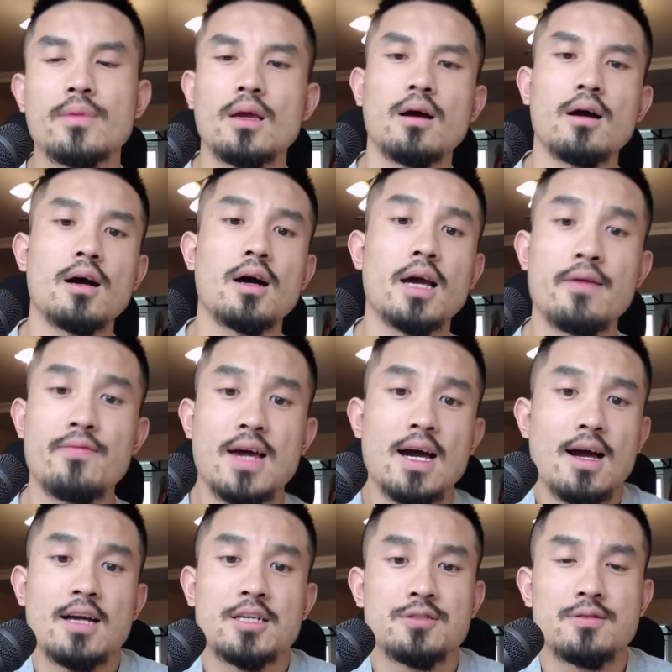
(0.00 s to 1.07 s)
And
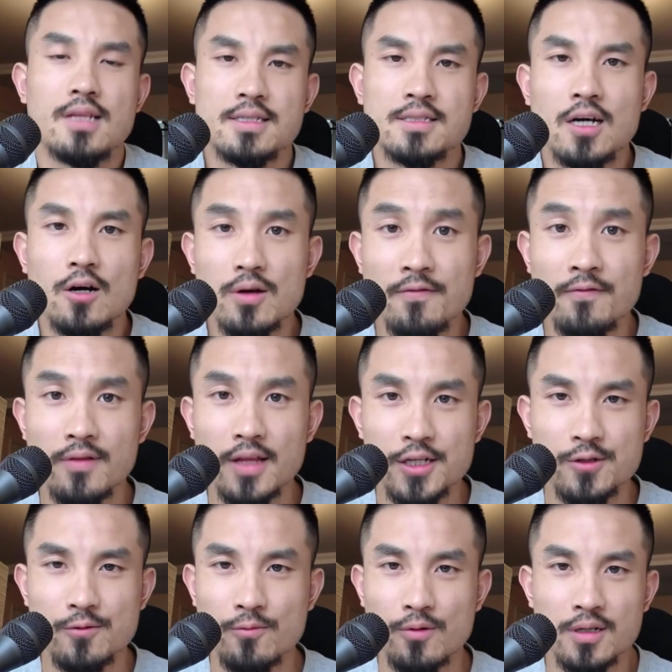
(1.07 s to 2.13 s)
that's how
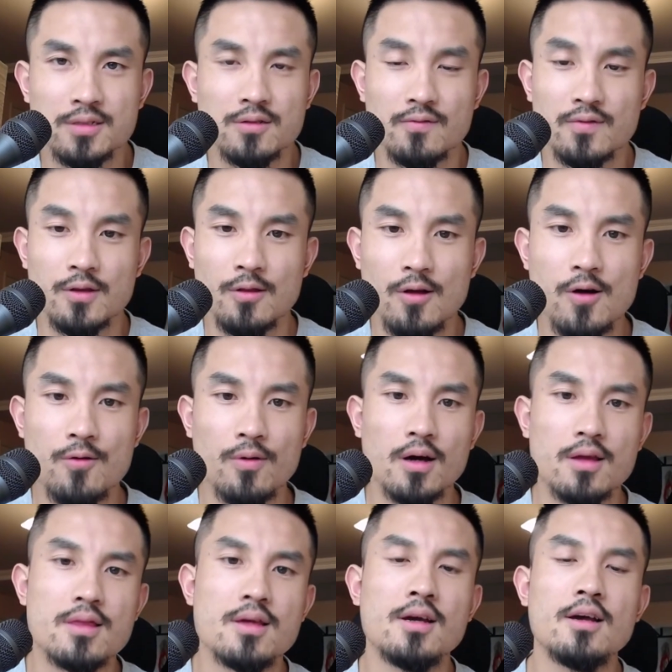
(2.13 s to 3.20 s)
inflation works over the long run,